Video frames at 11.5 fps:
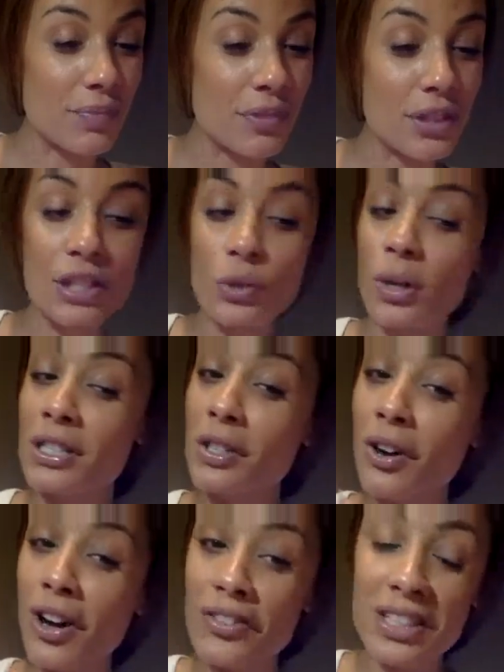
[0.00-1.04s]
The swords
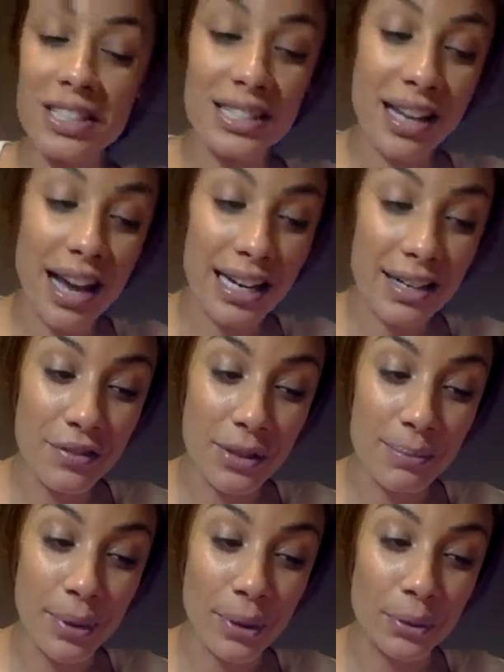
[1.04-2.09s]
are on the side of the
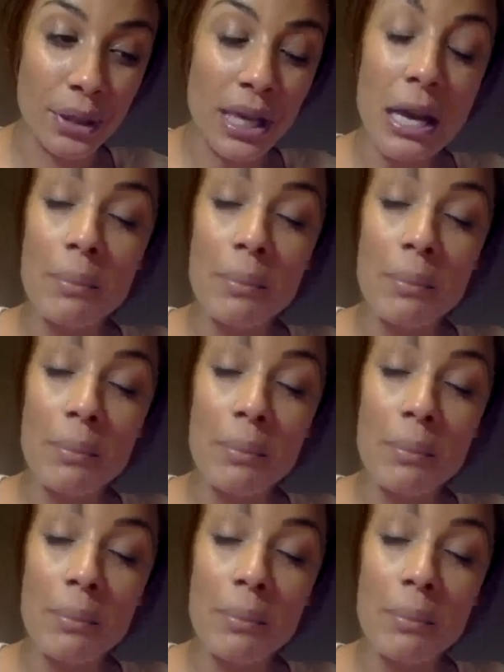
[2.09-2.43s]
boat,